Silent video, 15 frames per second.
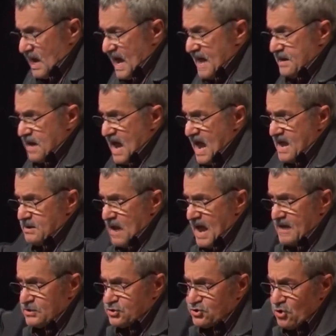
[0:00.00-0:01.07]

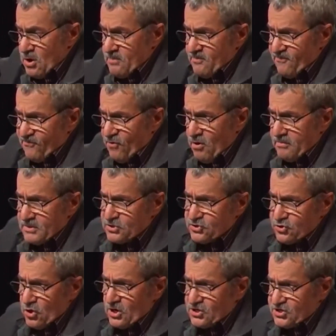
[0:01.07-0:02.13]
And former
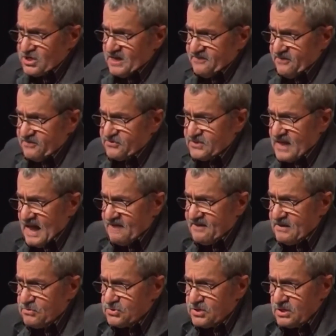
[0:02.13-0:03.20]
Joint Chief of Staff,
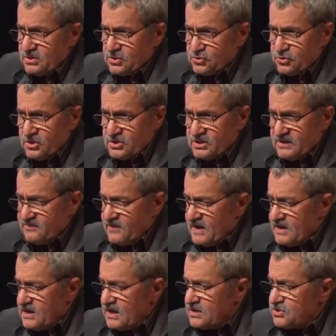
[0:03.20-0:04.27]
he was on the Joint Chief,
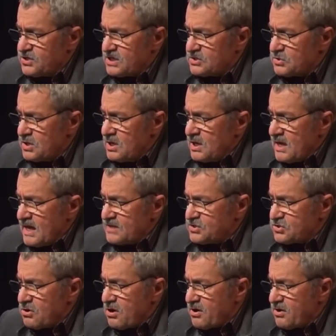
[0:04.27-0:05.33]
he just had
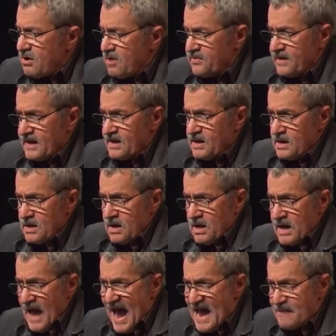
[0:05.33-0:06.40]
started on there,
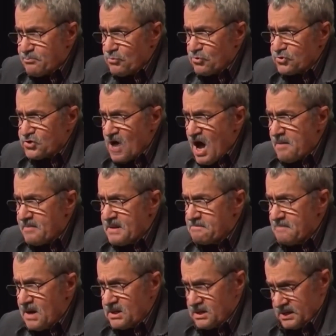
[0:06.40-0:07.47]
Admiral Tommy
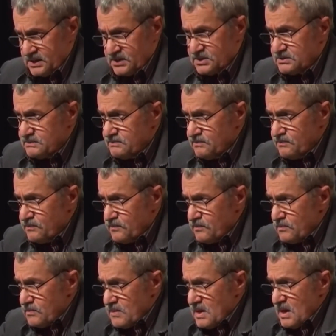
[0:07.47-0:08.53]
Mullen,
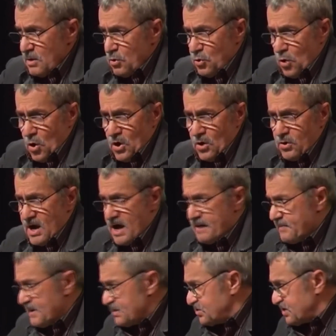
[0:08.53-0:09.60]
who
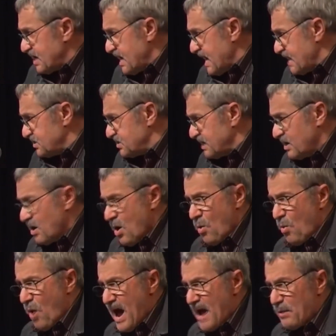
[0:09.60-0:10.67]
got up and said,
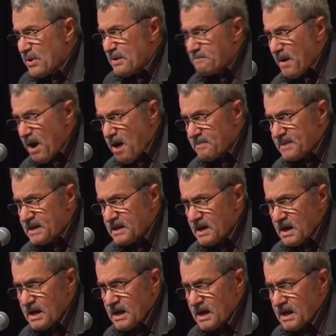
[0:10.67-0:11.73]
why are we
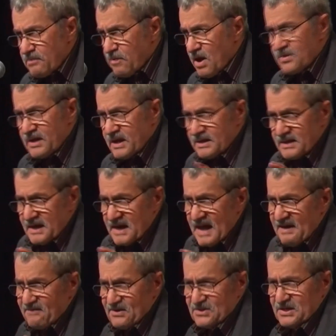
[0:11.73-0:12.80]
bombing Iran? The
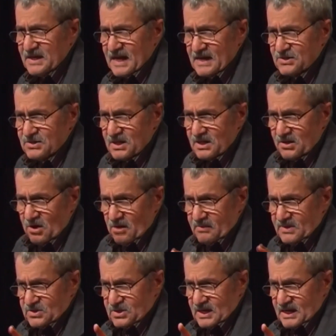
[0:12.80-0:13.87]
Navy's against it and the
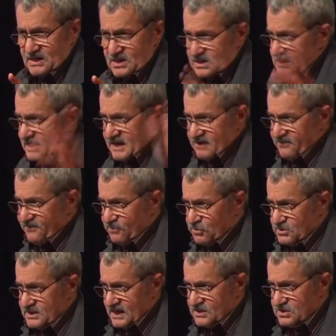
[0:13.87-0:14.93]
Army's against it. It's the Air
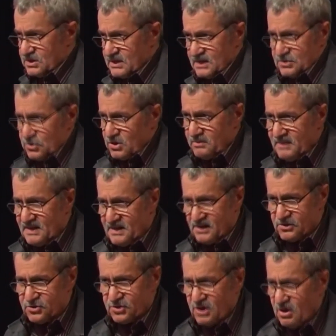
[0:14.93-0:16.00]
Force that's going to be
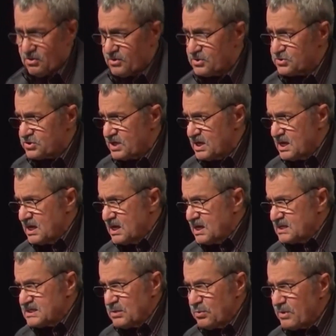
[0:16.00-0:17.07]
their show, you see.
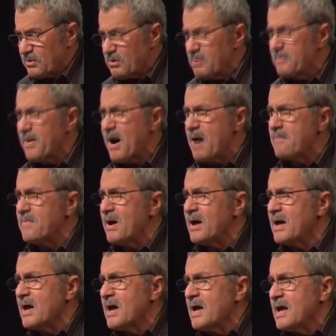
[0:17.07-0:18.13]
So we're going to bomb
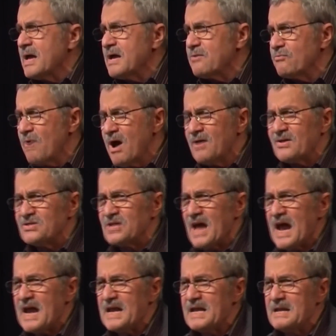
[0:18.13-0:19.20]
Iran. There's
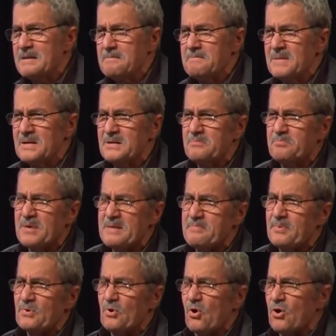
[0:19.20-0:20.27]
80 million
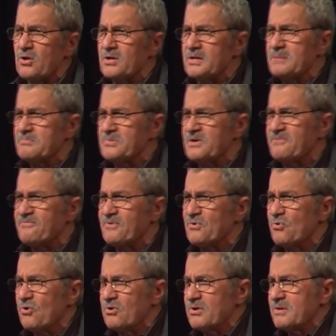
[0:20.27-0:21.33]
people, all of them
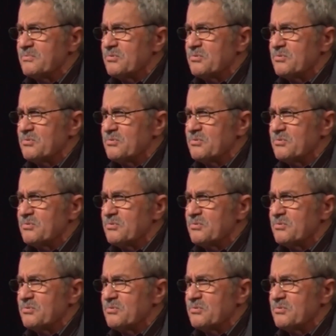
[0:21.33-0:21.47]
different, all of